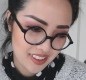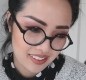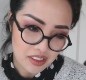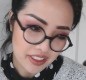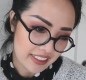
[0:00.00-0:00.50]

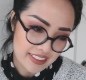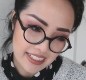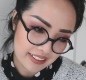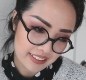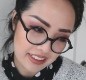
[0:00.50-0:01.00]
All things
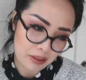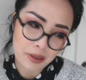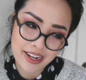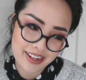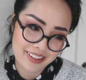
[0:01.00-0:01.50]
that I like,
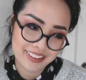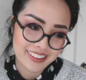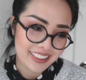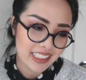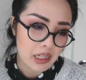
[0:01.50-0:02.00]
okay.
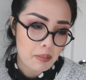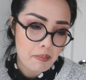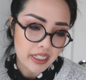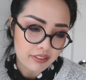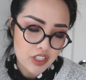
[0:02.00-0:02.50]

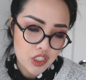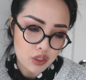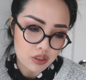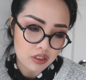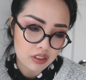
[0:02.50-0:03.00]

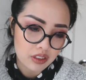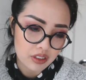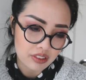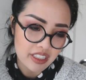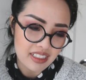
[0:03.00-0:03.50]
Beneficial.
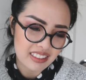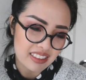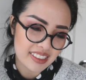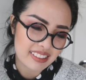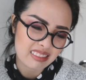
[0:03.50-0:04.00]

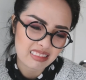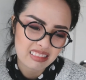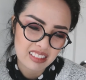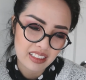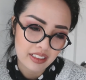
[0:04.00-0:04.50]
Greens.
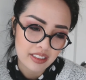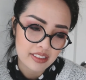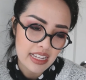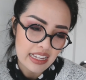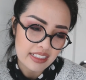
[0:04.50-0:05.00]

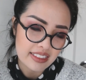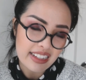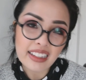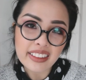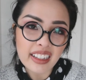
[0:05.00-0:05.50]
Eggs.
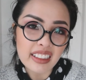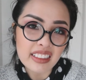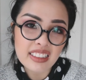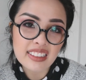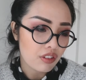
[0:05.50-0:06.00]
I like
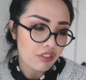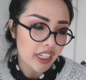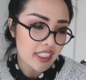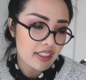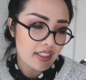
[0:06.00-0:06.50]
eggs.
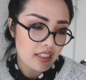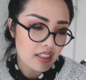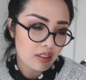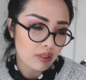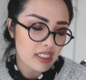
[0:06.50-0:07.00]

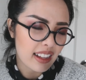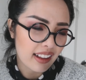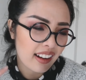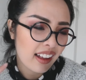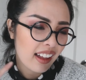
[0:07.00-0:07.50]
Venison. What's
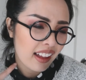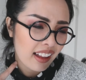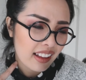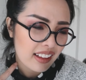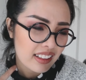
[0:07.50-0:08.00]
that?
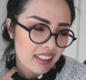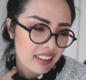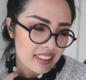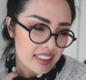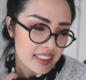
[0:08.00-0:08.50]

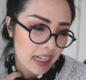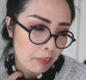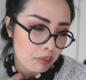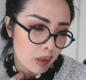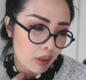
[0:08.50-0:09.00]
This is a
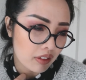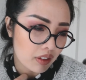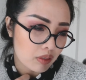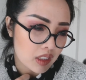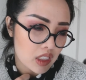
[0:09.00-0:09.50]
type of meat. I don't
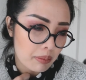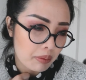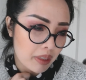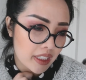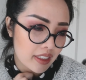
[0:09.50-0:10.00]
know which type
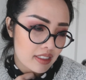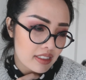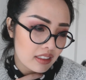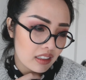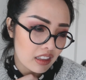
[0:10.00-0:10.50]
of meat it
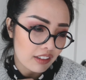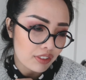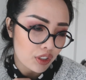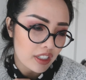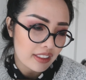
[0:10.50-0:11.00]
is.
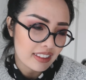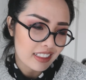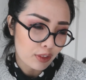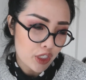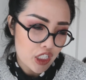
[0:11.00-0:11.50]
Liver and
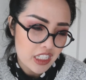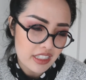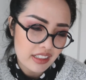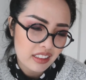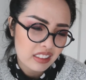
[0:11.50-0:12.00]
licorice tea.